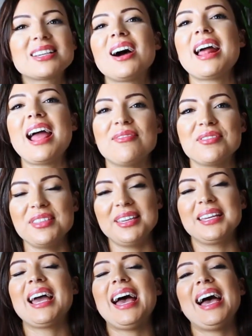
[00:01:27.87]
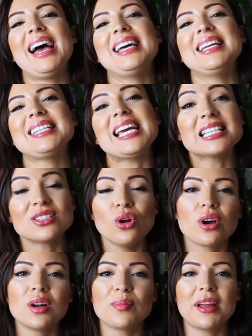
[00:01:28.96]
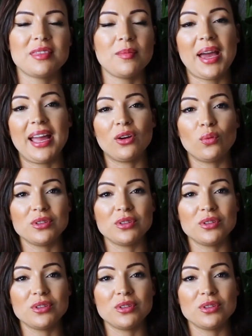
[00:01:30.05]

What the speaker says: got everything, and it's not gonna break the bank,